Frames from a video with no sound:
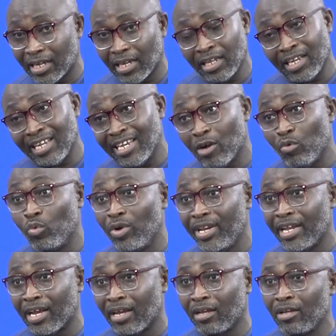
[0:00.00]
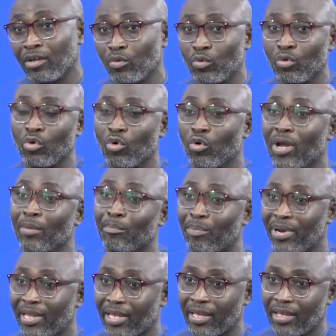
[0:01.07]
And then the winner will go and
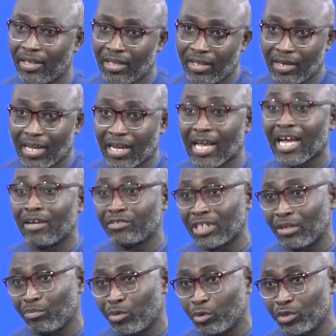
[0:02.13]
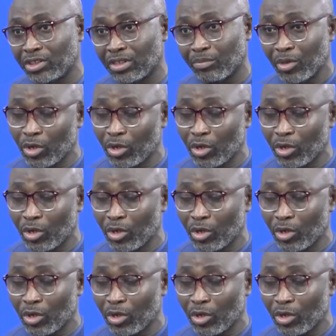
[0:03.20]
play the CAF championship,